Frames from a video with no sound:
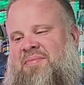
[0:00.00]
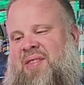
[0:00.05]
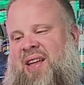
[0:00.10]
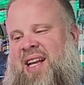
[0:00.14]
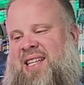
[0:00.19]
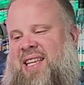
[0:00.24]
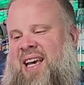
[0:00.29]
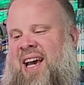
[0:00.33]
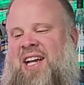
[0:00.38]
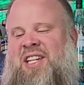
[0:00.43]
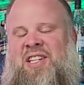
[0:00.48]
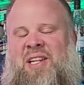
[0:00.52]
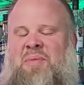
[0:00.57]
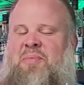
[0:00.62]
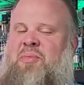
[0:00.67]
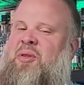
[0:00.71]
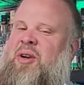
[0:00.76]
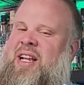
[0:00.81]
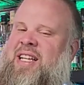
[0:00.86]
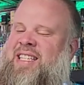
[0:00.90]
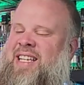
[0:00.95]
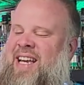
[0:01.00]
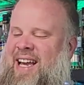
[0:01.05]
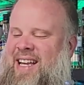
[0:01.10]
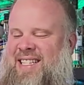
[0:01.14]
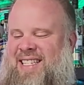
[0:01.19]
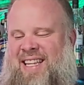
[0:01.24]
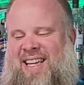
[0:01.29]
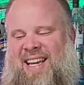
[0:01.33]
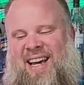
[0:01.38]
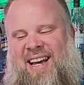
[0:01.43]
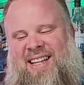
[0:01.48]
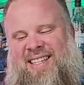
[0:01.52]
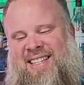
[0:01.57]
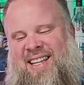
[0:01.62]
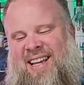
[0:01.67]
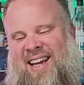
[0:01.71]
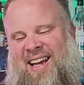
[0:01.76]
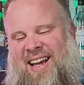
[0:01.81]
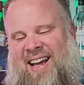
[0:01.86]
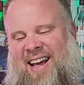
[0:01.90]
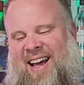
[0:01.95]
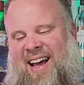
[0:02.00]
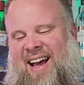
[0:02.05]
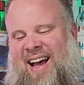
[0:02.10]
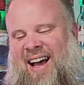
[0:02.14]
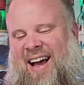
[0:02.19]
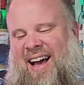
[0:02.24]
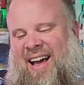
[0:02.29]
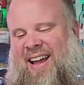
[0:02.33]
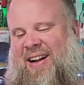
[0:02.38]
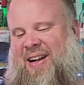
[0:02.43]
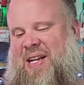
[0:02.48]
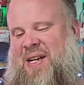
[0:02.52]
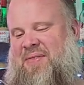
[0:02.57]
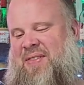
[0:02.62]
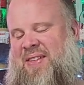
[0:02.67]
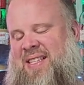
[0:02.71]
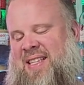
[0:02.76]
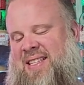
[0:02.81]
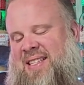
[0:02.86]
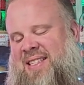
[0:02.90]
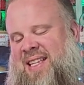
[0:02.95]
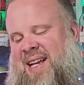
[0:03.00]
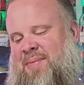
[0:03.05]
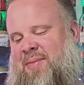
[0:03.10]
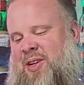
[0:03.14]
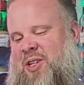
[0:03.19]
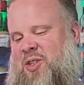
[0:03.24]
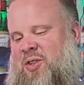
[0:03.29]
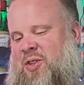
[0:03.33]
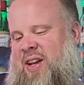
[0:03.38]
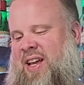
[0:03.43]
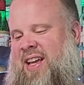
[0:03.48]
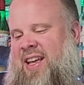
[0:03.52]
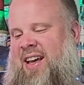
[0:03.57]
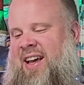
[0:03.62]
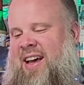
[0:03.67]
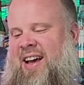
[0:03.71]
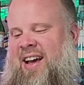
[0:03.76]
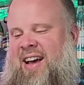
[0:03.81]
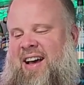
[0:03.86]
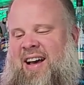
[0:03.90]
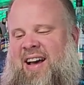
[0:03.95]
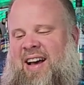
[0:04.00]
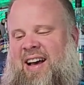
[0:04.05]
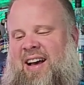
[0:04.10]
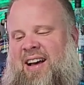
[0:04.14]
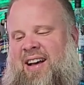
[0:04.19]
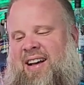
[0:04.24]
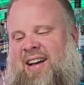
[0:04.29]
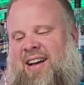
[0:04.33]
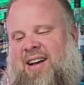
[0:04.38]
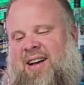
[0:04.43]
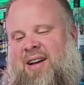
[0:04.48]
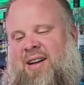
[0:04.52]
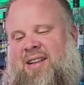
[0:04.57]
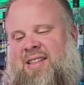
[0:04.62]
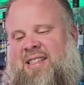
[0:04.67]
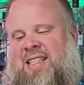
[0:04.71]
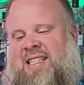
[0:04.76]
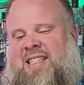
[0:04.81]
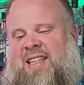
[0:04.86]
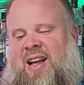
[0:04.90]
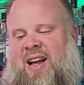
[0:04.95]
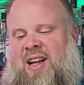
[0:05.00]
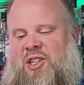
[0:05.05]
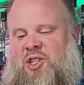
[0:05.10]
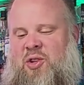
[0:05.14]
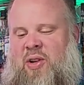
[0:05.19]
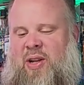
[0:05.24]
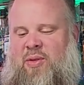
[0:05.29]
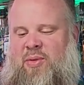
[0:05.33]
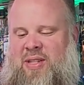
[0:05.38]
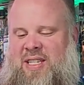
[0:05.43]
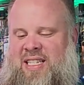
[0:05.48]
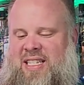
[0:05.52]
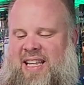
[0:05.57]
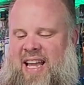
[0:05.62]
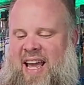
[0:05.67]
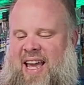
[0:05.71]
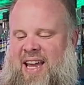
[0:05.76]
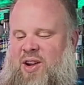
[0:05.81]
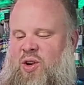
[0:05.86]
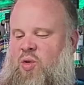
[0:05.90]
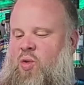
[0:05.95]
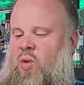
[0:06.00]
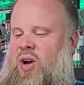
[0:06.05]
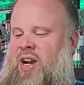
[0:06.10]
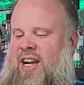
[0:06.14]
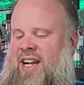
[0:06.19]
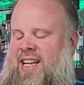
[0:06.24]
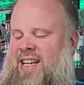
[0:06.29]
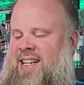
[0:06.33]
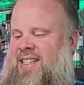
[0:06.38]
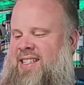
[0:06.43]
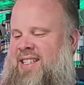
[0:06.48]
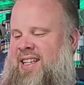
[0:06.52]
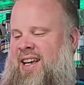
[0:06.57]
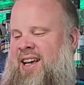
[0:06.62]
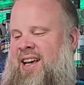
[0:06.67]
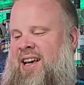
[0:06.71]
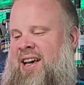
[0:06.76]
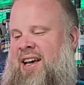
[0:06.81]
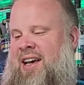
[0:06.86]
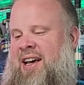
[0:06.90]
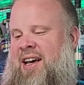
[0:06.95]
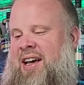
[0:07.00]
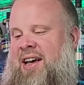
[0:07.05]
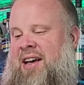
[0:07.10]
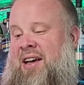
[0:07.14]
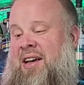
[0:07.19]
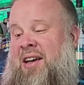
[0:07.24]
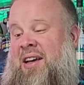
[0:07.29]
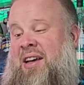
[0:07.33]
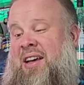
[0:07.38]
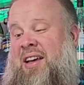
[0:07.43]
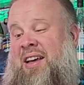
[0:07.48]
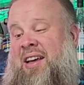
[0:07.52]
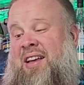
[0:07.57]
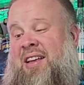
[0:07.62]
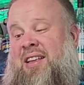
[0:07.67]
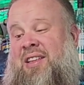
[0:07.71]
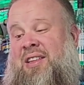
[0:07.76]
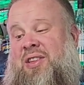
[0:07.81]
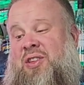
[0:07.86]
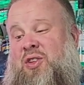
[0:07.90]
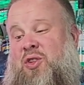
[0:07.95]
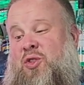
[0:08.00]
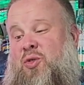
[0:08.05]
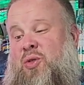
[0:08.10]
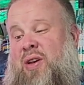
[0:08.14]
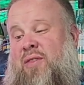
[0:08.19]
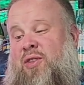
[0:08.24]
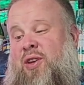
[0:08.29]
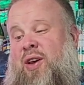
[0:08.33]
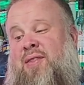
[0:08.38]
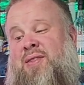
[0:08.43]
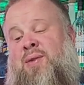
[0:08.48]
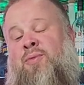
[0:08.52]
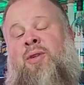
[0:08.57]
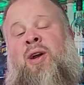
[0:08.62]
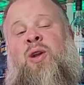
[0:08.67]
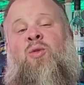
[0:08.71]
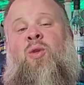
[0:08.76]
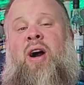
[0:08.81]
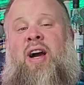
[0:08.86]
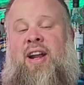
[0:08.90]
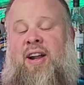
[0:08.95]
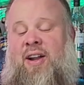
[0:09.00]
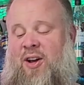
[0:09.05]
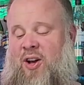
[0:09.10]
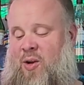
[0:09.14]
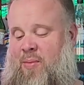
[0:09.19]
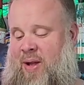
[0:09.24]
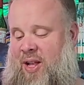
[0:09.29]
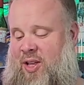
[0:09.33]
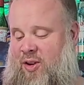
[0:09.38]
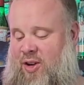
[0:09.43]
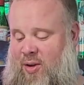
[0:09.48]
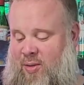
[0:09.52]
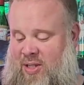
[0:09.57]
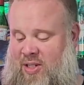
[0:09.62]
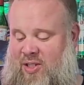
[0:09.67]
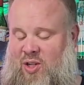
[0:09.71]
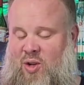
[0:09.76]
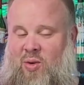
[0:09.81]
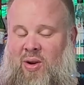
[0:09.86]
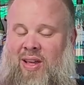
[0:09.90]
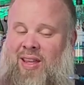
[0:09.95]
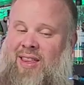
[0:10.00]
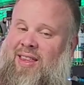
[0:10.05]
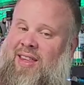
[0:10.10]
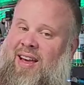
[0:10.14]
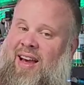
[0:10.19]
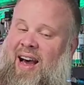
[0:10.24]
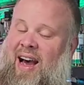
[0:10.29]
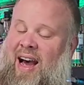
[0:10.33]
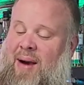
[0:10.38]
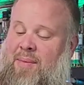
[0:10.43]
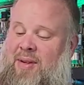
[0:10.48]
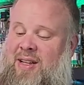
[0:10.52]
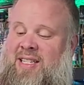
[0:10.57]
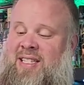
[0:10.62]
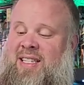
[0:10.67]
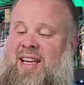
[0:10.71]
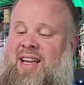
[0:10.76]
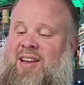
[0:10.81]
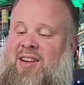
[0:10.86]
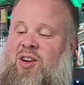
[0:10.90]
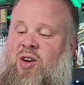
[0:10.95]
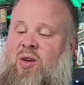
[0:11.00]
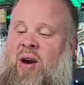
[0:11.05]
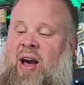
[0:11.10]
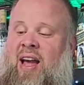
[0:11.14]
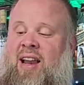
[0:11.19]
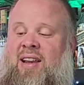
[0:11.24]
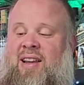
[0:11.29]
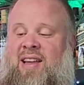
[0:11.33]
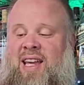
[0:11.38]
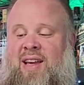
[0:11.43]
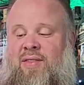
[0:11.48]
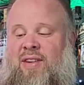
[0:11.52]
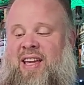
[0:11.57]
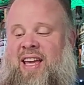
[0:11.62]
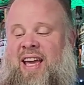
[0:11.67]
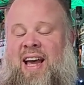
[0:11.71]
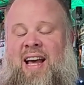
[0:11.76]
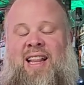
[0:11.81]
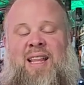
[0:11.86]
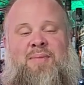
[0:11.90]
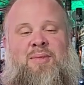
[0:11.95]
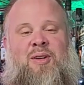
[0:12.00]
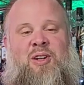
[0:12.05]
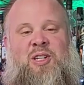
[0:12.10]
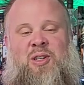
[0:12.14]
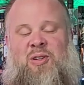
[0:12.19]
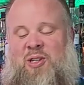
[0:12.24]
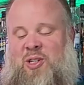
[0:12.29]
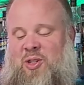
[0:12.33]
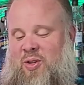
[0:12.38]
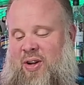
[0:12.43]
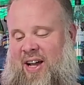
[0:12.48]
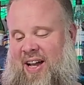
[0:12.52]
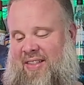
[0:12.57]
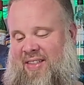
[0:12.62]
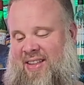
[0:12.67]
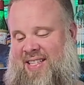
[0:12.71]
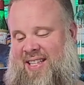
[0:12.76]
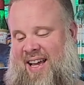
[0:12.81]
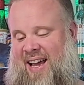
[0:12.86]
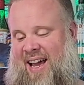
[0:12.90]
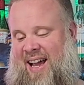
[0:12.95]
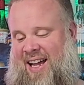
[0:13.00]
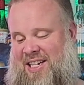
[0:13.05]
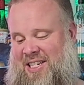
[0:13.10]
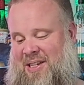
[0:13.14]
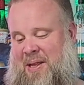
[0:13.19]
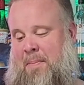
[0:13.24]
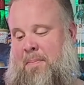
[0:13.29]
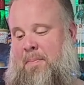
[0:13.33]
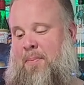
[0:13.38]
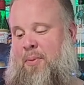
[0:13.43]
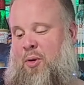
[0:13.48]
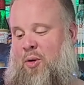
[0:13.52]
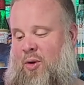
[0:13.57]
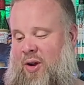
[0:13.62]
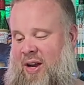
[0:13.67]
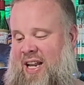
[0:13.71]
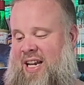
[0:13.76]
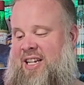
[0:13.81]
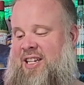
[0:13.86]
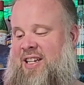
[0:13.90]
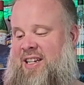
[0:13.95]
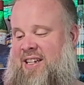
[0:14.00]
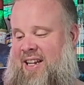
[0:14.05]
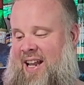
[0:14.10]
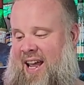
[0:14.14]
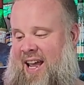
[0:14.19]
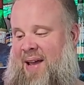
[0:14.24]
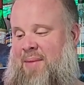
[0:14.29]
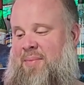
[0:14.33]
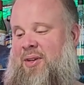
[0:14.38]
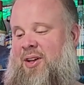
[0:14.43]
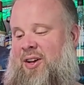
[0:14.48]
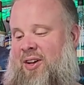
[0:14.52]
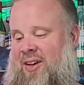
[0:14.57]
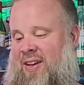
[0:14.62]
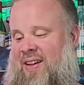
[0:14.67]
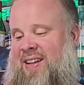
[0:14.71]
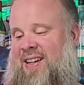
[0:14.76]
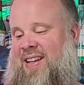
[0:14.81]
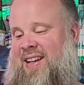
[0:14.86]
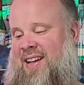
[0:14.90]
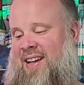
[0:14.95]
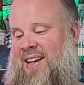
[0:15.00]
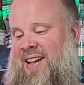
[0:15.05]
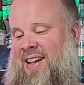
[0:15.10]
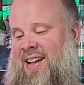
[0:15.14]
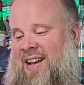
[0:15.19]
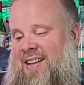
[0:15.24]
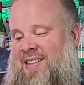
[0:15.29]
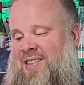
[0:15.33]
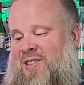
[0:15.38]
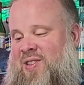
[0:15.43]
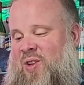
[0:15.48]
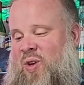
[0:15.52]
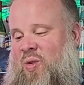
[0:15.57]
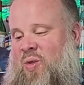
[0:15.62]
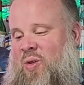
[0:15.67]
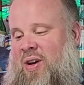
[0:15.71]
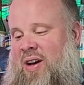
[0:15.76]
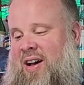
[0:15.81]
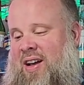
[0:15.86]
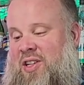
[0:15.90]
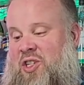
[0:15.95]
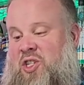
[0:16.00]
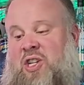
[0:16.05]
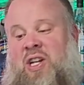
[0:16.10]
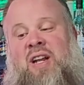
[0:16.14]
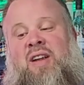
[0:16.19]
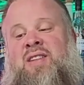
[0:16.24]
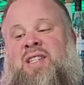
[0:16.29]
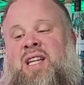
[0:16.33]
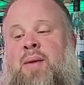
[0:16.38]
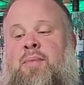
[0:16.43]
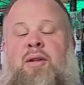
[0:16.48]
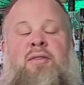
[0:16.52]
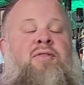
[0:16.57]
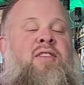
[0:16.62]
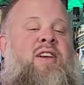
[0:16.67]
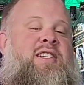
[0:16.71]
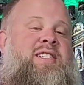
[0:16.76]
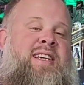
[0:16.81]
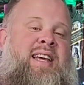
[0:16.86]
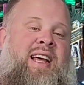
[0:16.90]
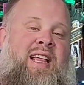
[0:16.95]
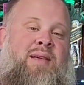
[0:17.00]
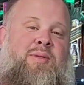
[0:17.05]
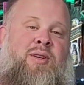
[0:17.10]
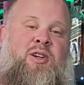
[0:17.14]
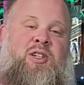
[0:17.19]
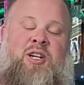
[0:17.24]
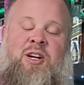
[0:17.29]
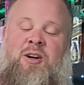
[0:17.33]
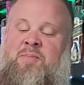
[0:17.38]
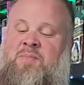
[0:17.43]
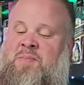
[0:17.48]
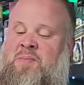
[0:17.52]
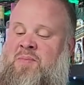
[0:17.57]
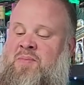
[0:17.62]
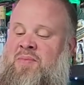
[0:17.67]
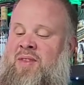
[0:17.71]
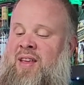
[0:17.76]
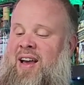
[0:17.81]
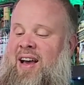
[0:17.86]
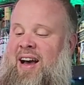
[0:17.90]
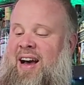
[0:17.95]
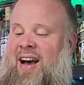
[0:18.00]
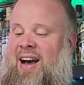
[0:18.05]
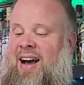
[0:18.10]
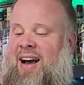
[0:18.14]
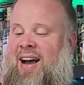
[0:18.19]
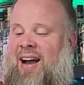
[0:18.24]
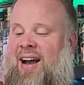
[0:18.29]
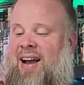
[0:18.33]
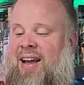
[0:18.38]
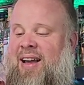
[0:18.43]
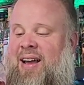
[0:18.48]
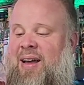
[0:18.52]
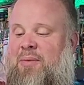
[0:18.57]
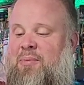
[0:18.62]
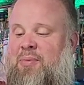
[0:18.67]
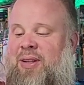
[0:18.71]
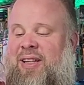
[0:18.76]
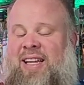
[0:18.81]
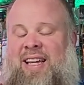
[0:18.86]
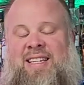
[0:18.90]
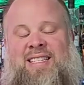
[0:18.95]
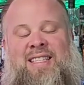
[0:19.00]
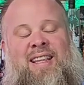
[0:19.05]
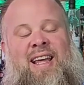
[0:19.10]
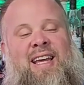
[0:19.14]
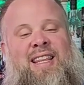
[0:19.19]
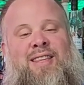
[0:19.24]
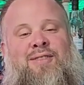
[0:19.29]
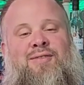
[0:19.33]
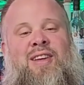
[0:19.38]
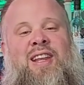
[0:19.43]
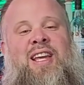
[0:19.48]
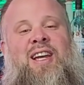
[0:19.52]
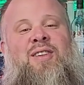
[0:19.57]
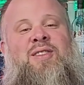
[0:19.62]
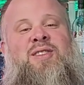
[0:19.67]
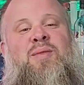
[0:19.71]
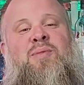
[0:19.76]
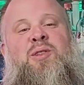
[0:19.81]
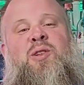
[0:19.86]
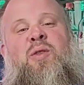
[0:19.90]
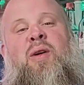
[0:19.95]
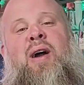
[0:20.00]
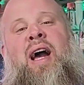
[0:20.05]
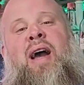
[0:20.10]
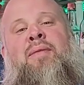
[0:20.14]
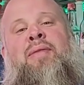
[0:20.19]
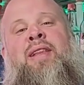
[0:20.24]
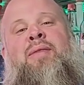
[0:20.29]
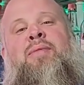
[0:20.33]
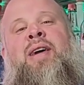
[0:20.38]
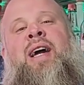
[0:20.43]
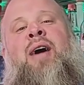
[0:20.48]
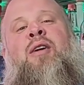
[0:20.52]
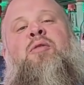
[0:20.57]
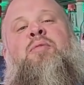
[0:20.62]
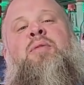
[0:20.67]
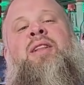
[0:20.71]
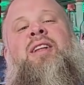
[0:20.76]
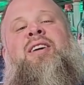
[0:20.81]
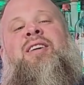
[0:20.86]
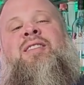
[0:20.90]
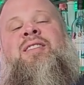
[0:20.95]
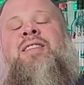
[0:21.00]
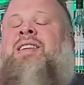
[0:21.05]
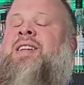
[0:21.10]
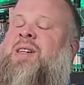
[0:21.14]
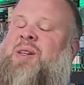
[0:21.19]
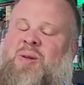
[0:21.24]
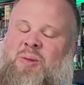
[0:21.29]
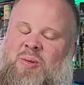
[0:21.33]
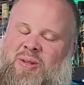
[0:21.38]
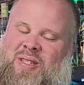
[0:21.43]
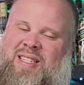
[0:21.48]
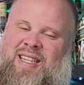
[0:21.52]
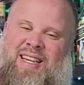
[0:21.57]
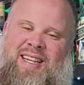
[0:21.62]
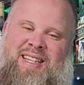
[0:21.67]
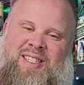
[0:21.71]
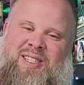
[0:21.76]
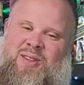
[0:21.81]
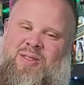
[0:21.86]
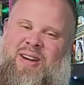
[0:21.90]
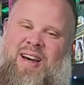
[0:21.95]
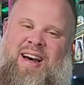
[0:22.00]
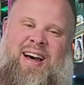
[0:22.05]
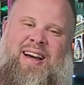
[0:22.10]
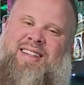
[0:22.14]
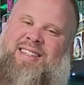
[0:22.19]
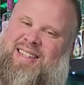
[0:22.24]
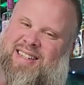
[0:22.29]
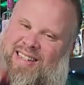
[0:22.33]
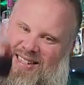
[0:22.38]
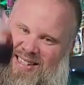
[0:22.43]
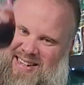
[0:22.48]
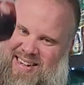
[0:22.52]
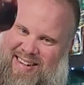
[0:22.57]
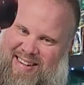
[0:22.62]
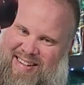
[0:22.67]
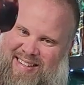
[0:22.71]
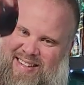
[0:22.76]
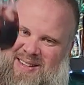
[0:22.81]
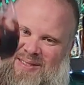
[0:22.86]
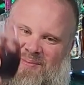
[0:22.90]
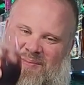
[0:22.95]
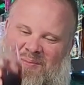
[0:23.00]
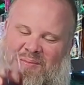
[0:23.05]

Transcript: That's actually pretty tasty, guys. I don't know if it's a summer drink, a drink with steak, or what it is. If you have some red wine at home and you don't know what to do with, I'm going to say go ahead and give a Kalimotxo a try. That's actually pretty damn good. So cheers. I'm going to finish the Kalimotxo. Please like the video, subscribe, leave a comment below. We'll see you soon, guys. Cheers.